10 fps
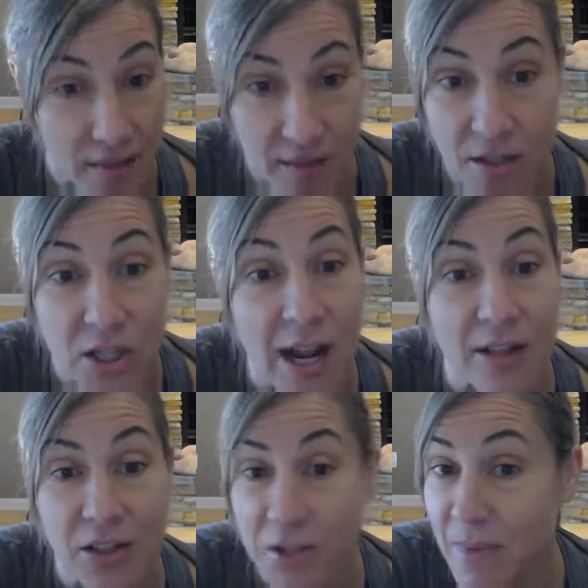the
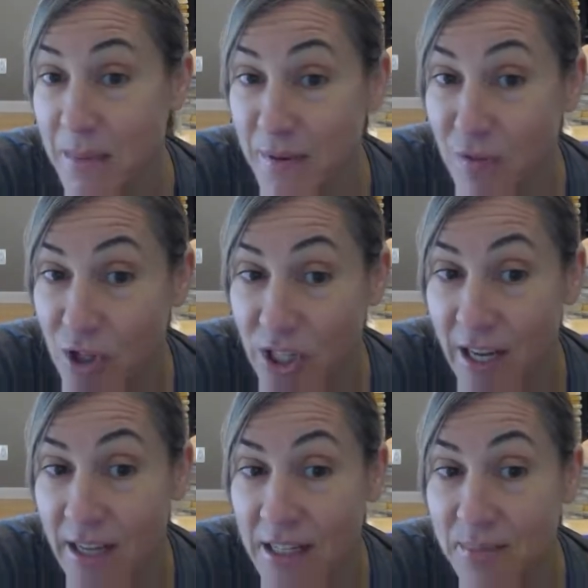challenge maybe for
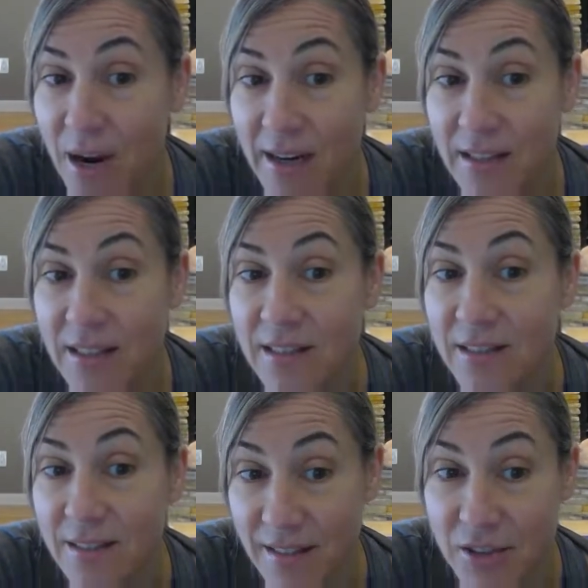today's practice
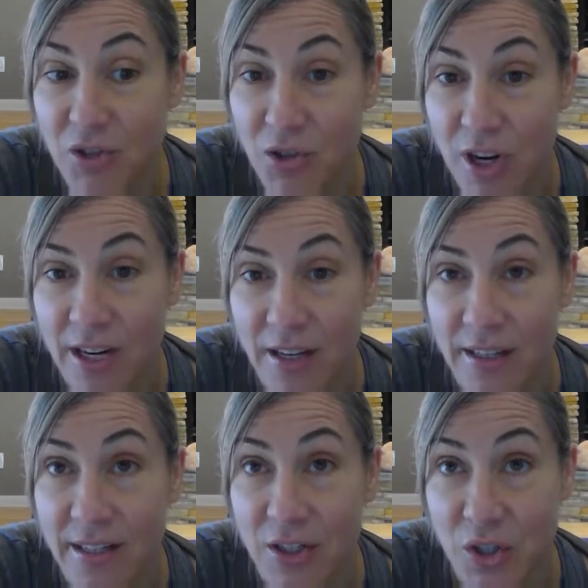is to try
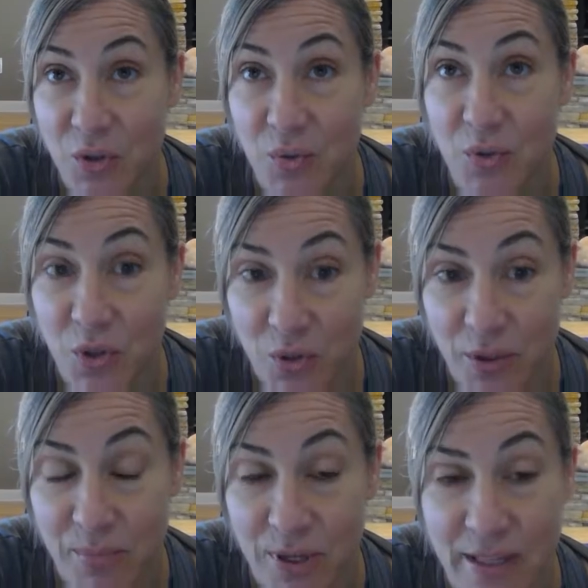to
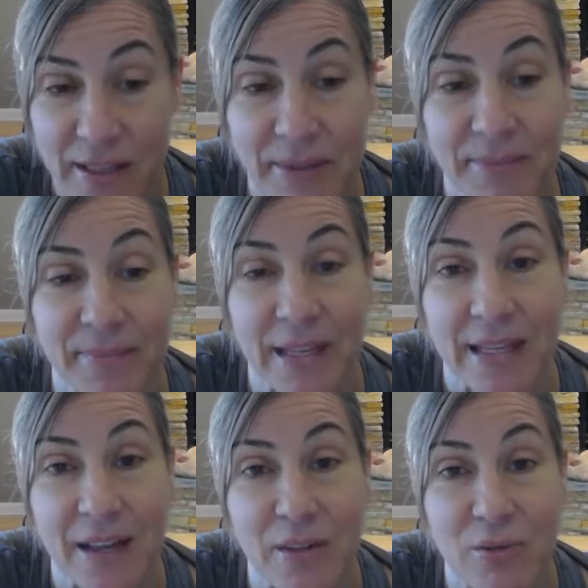nose breathe.
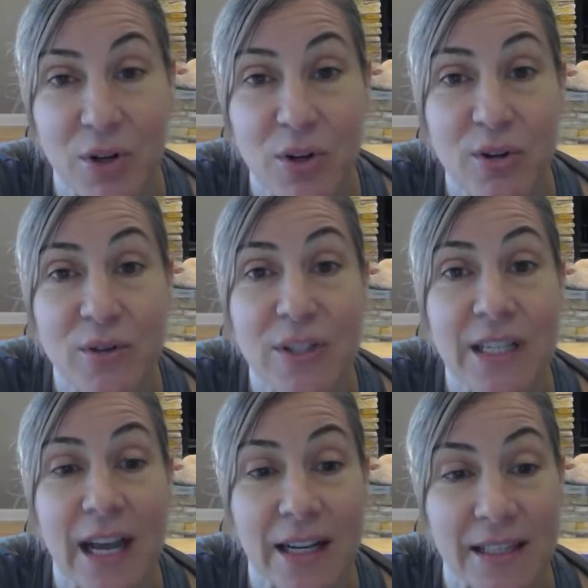Inhale through your nose,
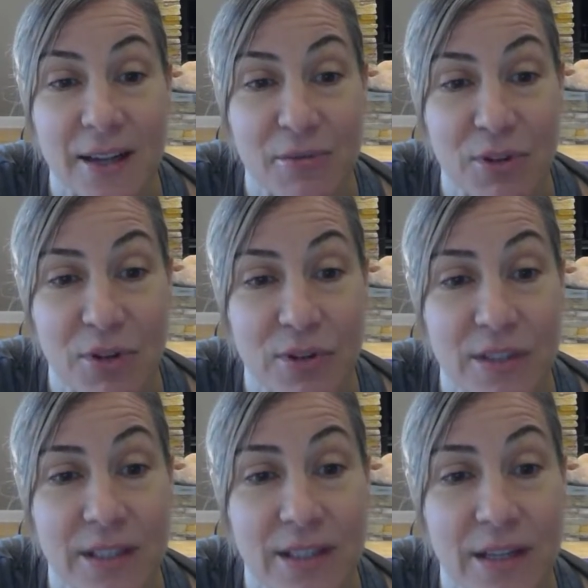exhale through your
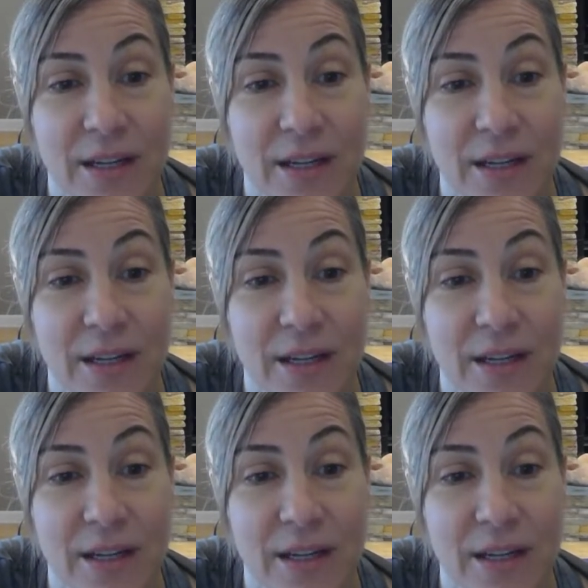nose.